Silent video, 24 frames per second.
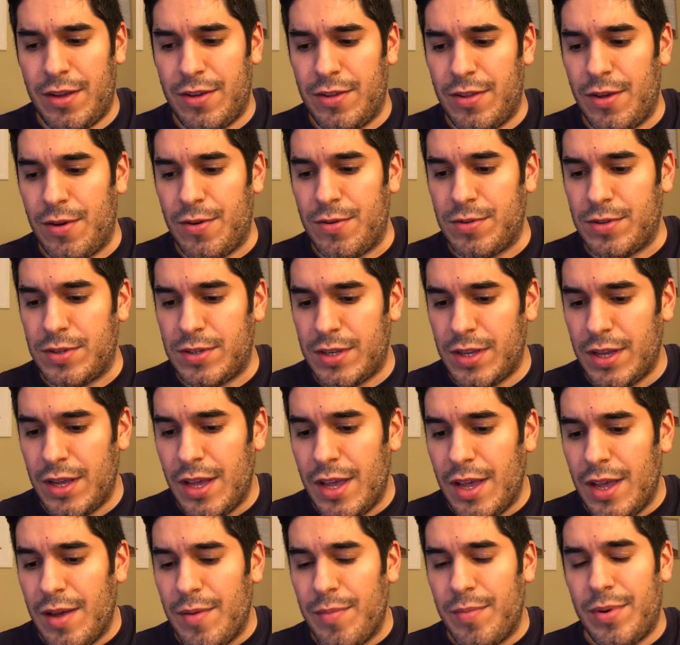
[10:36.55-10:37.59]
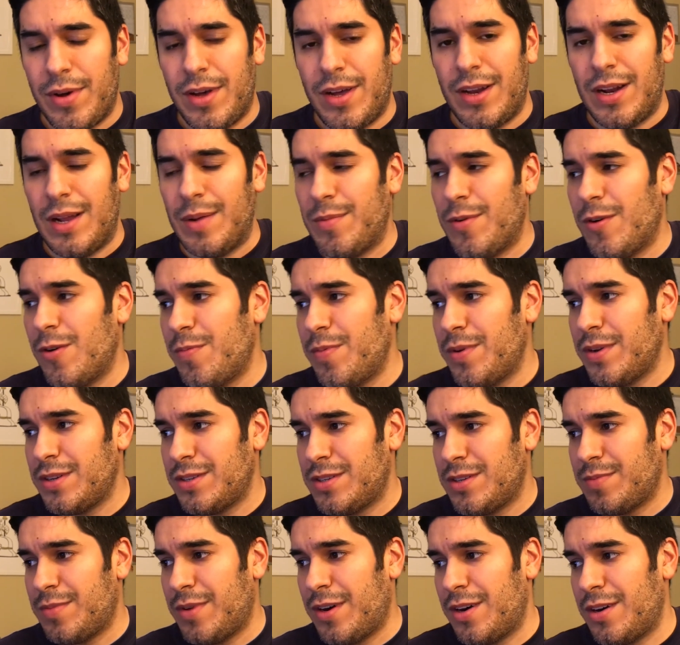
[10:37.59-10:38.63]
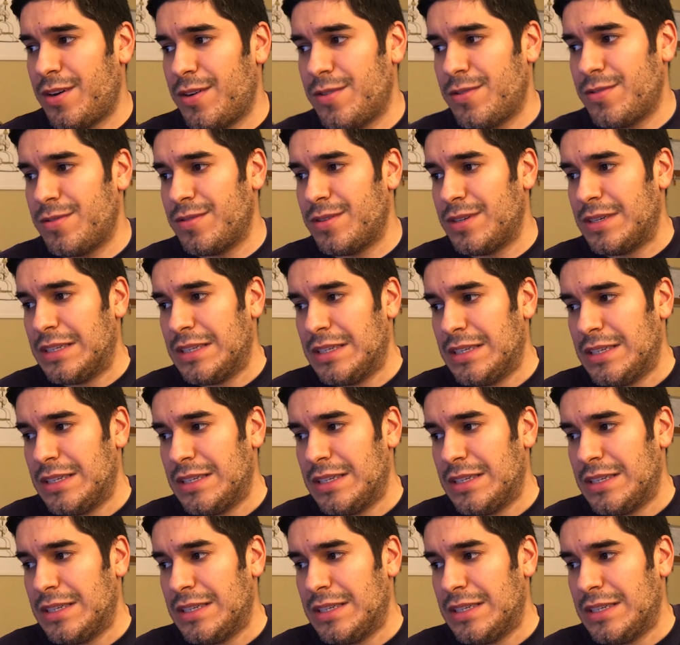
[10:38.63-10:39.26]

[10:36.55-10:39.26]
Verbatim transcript: closed. But I'm hoping tomorrow